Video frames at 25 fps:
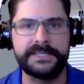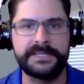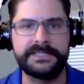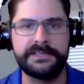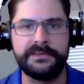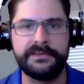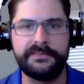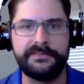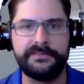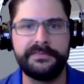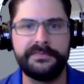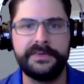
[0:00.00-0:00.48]

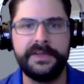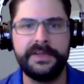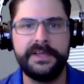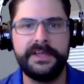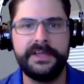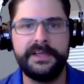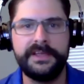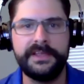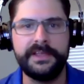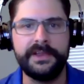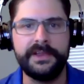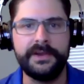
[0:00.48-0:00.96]
of
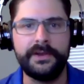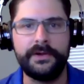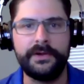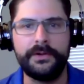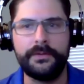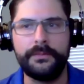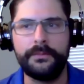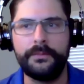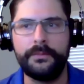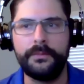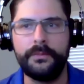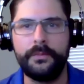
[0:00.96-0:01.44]

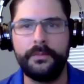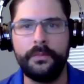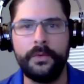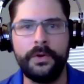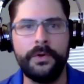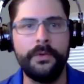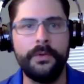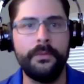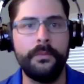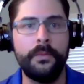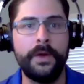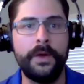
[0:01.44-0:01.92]

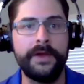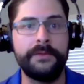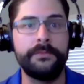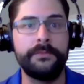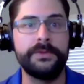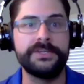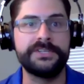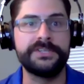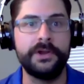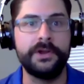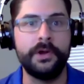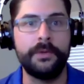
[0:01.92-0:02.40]
when
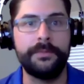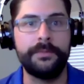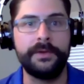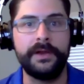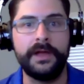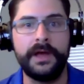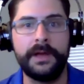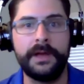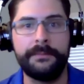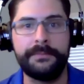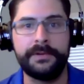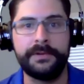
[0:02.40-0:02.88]
we should open
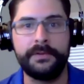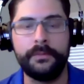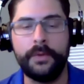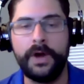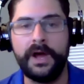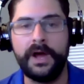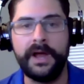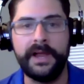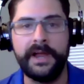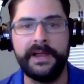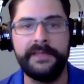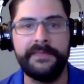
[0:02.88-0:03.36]
up and
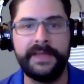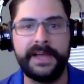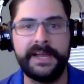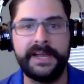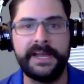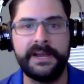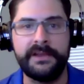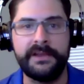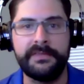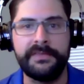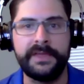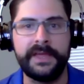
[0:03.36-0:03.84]
why and that
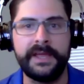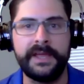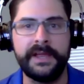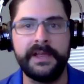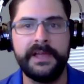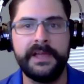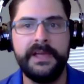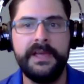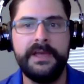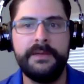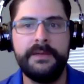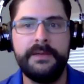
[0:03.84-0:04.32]
kind of thing.
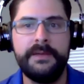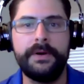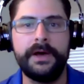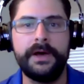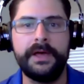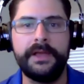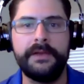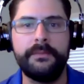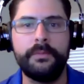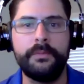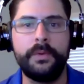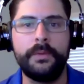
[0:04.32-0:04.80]

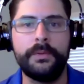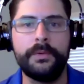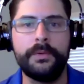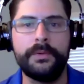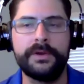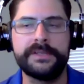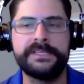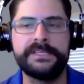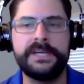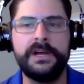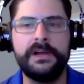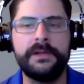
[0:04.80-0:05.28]
But what we
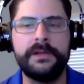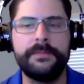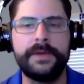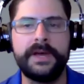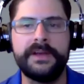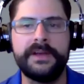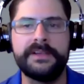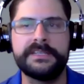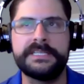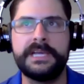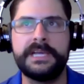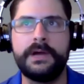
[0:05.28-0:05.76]
want to talk
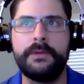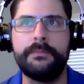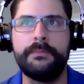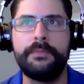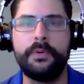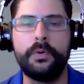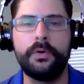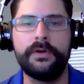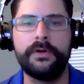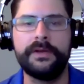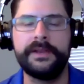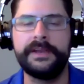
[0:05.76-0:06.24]
about is how
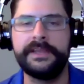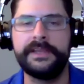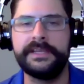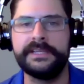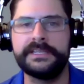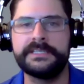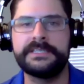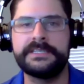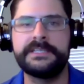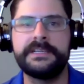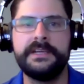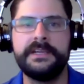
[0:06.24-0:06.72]
important it
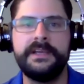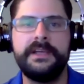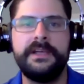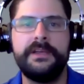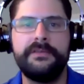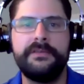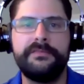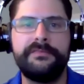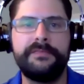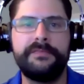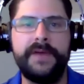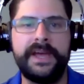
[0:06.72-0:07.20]
is
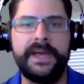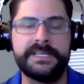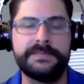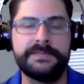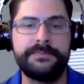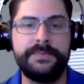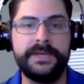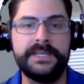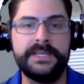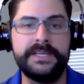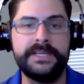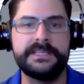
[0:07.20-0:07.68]
as
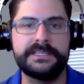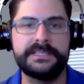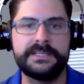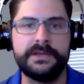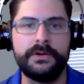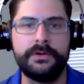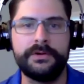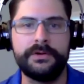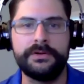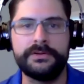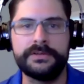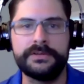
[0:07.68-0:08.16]
business
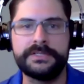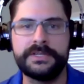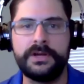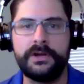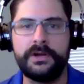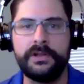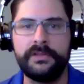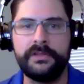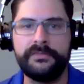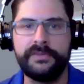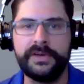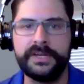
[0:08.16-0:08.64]
owners,
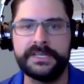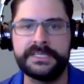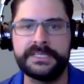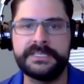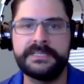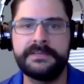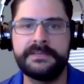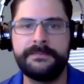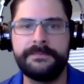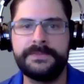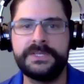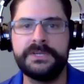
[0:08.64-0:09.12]
all of
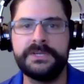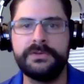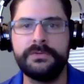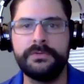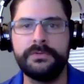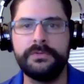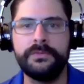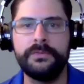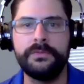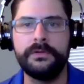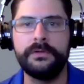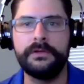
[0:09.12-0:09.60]
us,
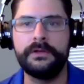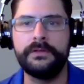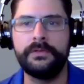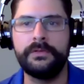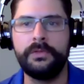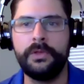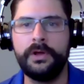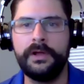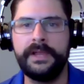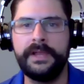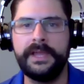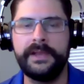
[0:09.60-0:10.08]
to
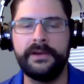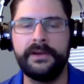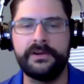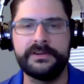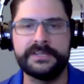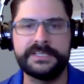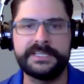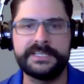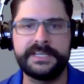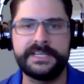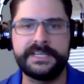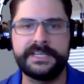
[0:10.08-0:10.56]
look at
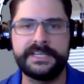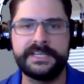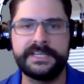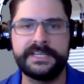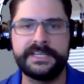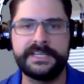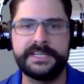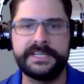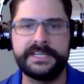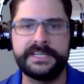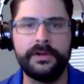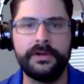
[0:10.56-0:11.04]
our state
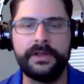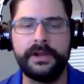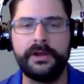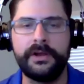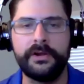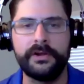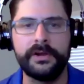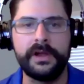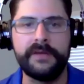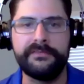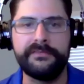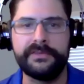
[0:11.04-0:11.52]
and look at
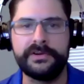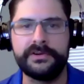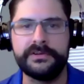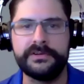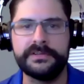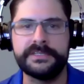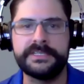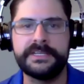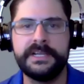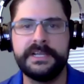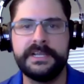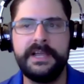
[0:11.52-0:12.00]
our
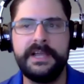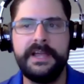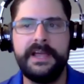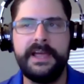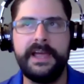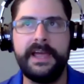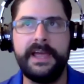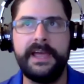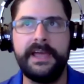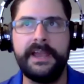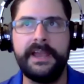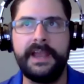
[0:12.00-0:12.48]
governors
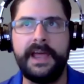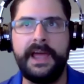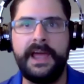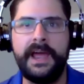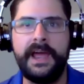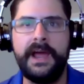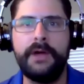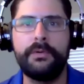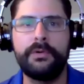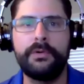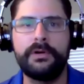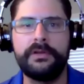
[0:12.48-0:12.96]
and
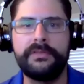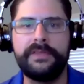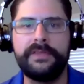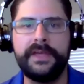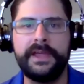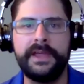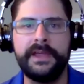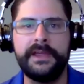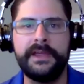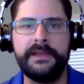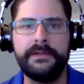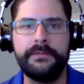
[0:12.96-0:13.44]
how are
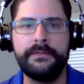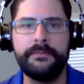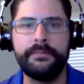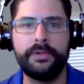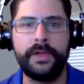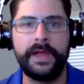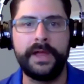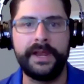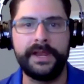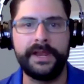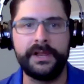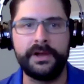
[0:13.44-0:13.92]
they
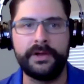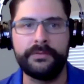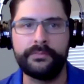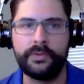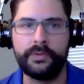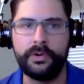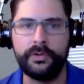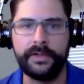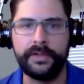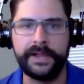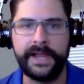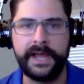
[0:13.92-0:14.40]
planning on
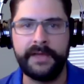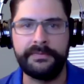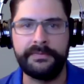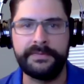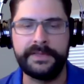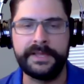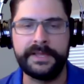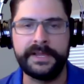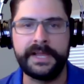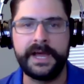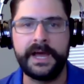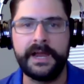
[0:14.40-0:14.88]
rolling out
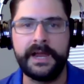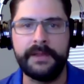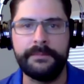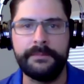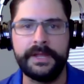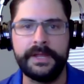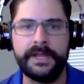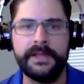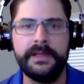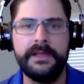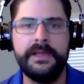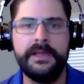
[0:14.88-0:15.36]
the
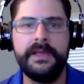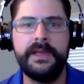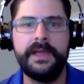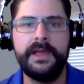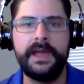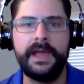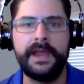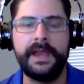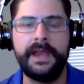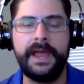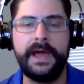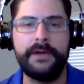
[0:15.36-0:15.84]
economy
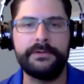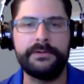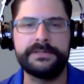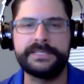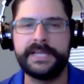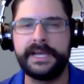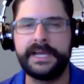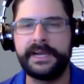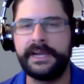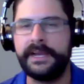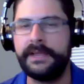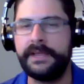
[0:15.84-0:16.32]
and how is
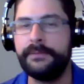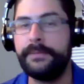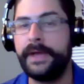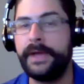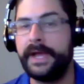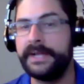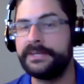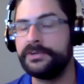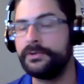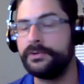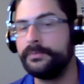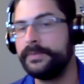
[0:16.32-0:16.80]
that going to
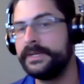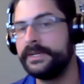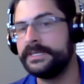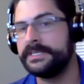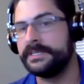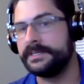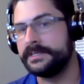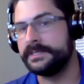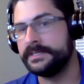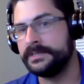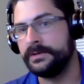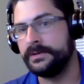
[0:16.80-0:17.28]
impact your
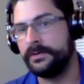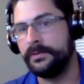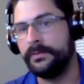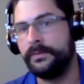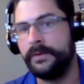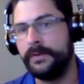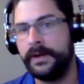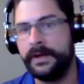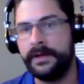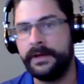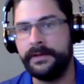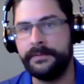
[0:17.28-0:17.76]
business.
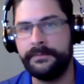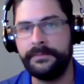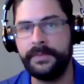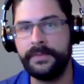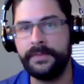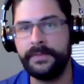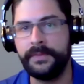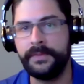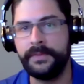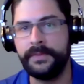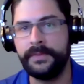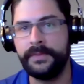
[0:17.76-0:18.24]
So
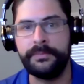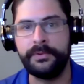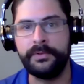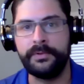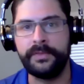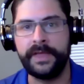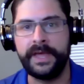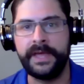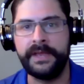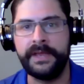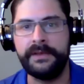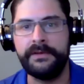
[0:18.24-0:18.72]
a lot of people
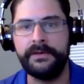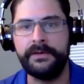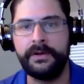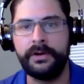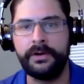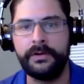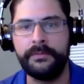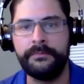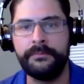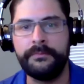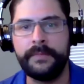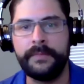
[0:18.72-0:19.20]
that
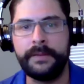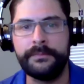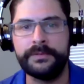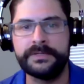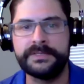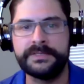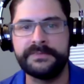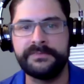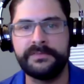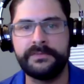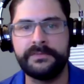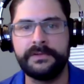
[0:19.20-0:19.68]
are
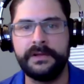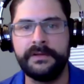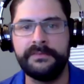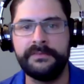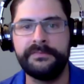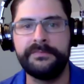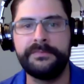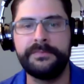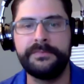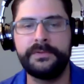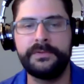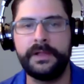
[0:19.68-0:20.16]
members of
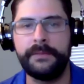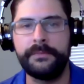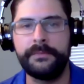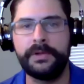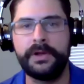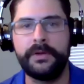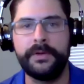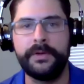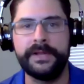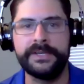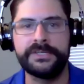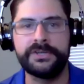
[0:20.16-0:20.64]

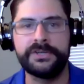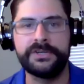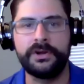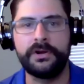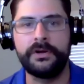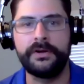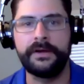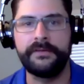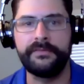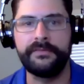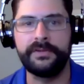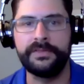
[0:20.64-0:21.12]
Clemco
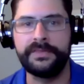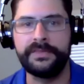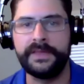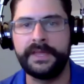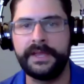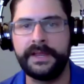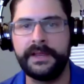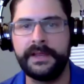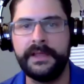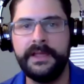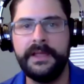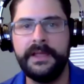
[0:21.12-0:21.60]
HR and
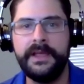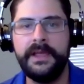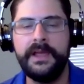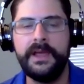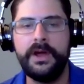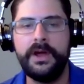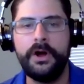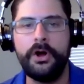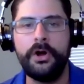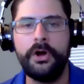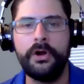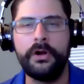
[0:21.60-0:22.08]
everything
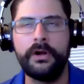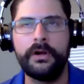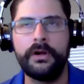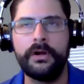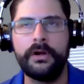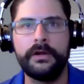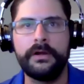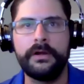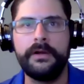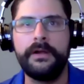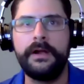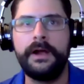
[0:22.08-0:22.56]

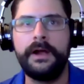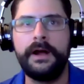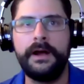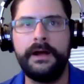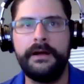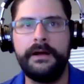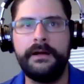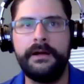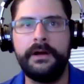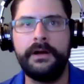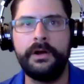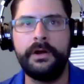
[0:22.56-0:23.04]
are
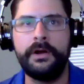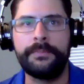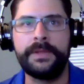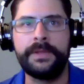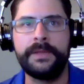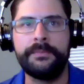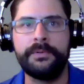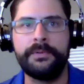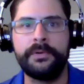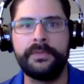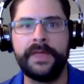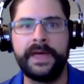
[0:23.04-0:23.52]

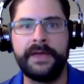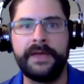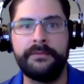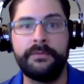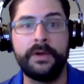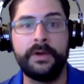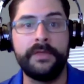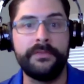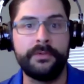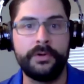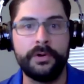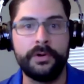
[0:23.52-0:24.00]
people that
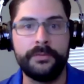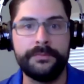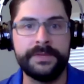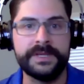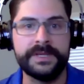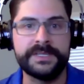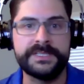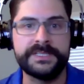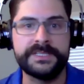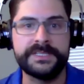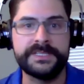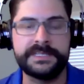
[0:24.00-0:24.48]
run their own
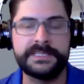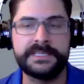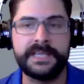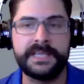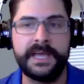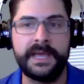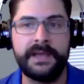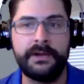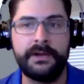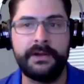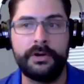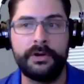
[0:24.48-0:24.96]
business
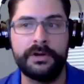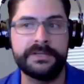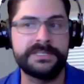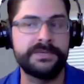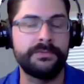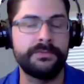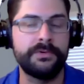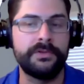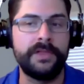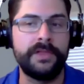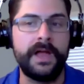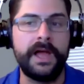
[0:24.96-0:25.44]
that are
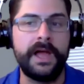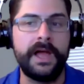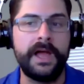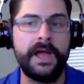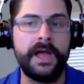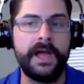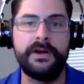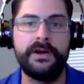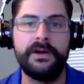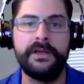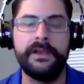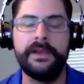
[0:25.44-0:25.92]
also
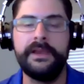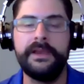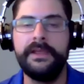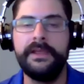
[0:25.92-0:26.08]
relying on